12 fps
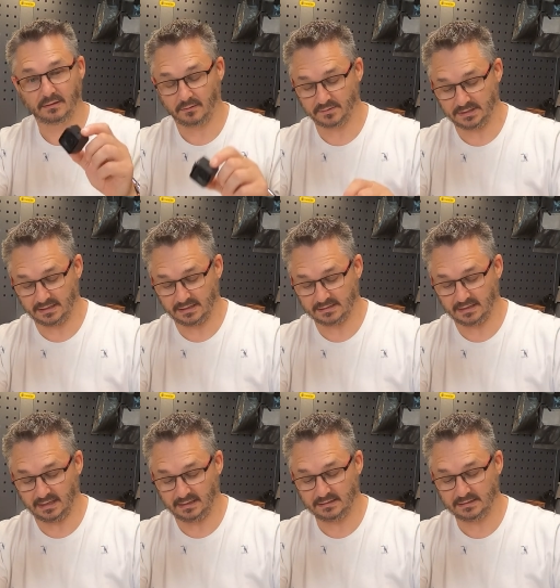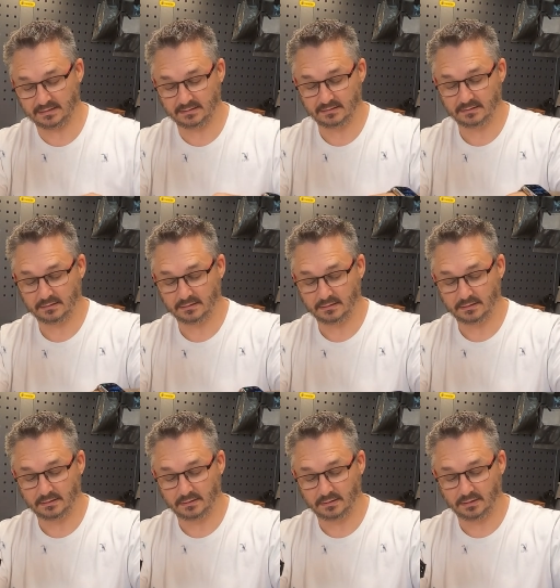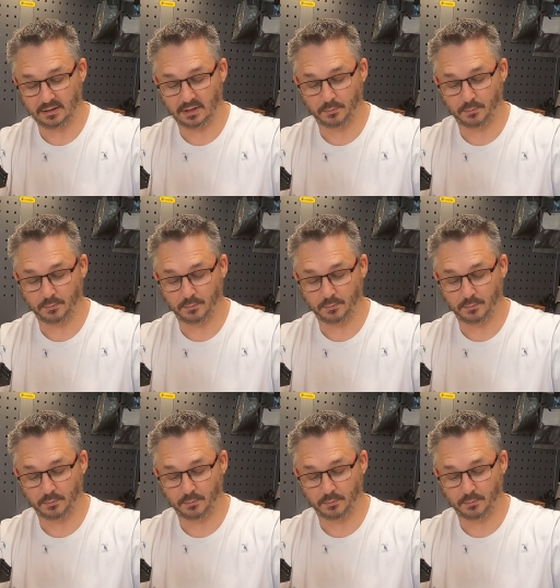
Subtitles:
obviously there's the lens. You